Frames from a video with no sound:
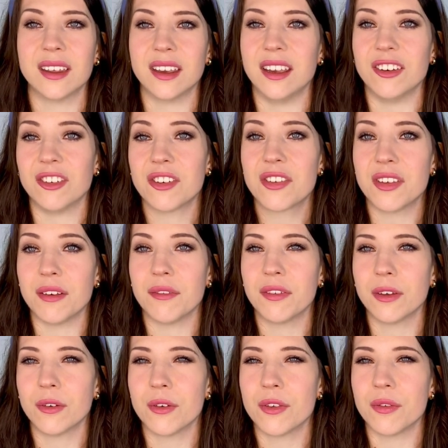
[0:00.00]
It
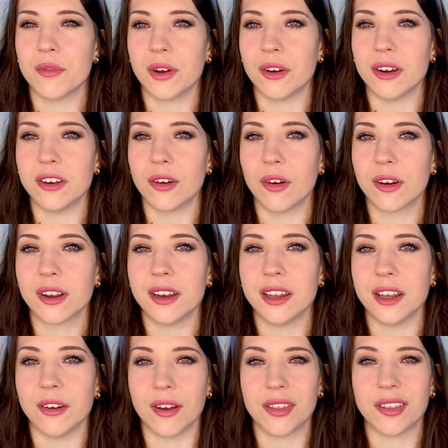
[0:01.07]
feels very dark in
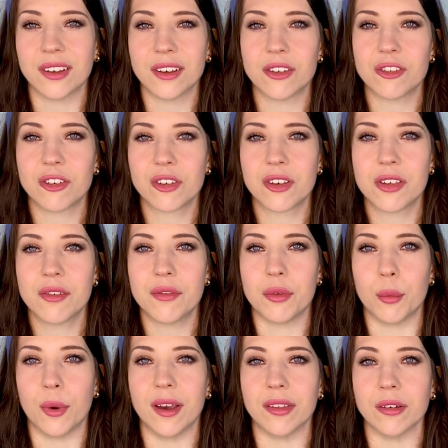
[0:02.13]
here. I think it's just because of the
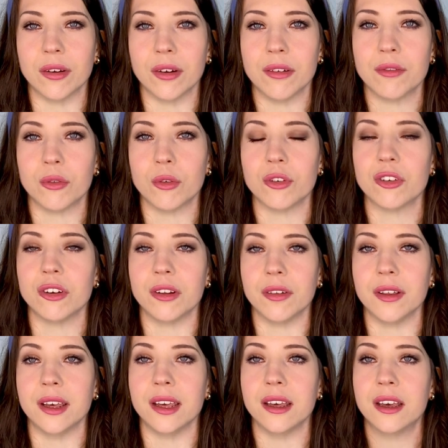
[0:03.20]
weather,
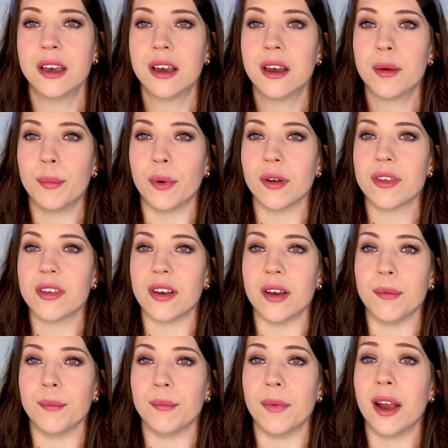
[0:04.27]
unfortunately. But
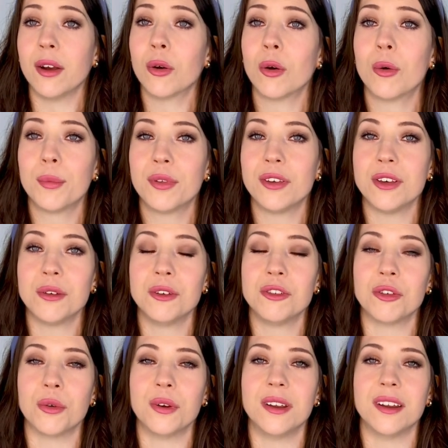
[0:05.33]
I hope that you
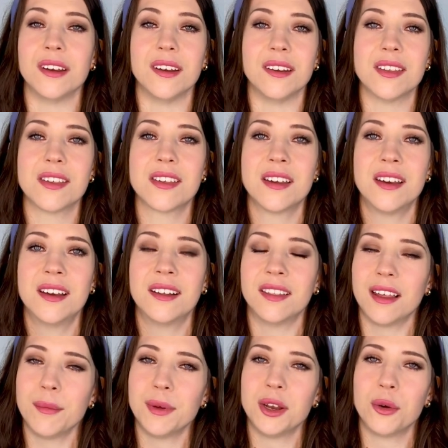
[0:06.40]
enjoyed it.
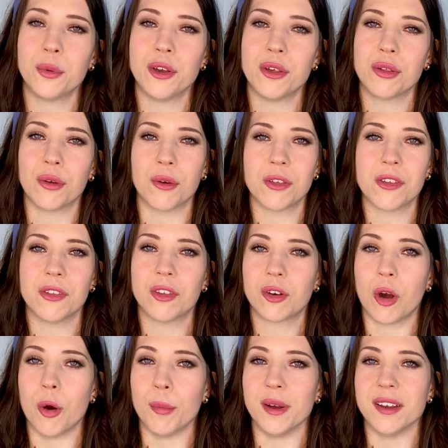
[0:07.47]
Let me know what you thought in the
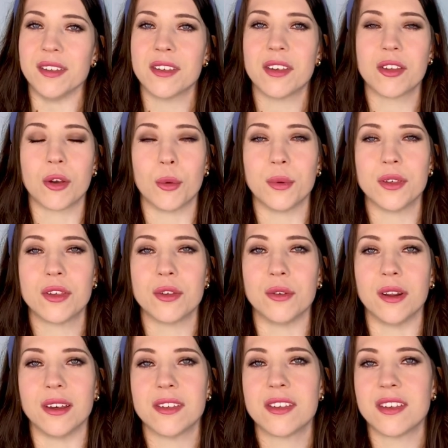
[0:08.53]
comments. It's always so
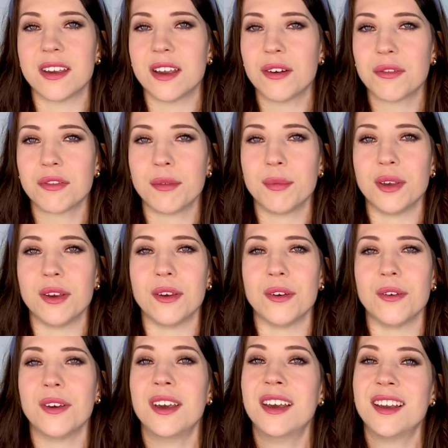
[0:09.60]
nice to hear from
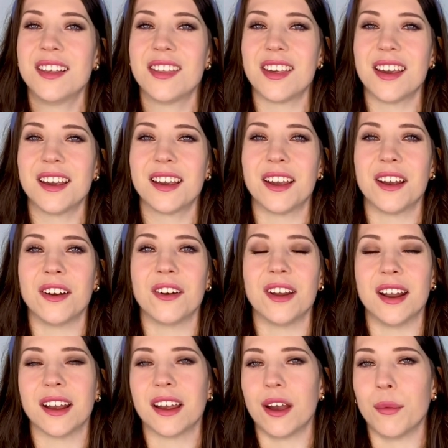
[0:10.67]
you. Take care,
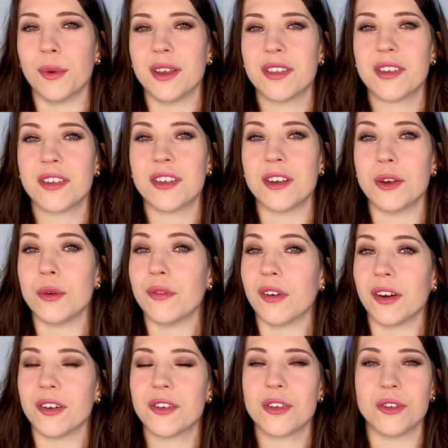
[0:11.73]
and I can't wait to see you
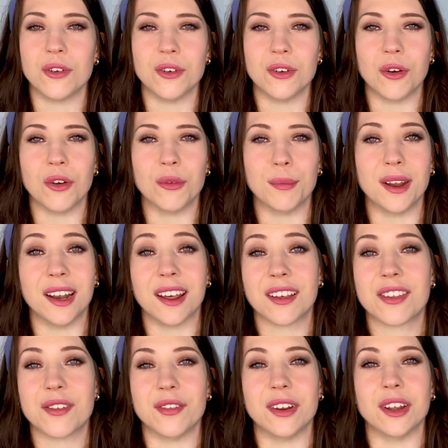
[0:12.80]
very soon on my
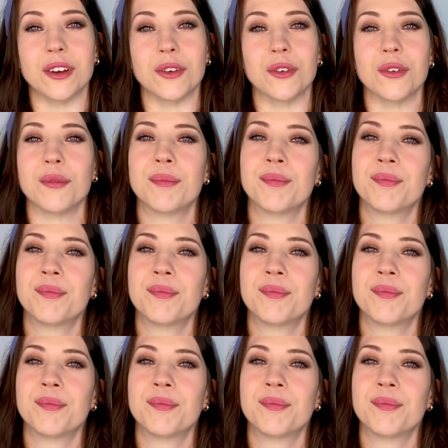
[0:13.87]
next video.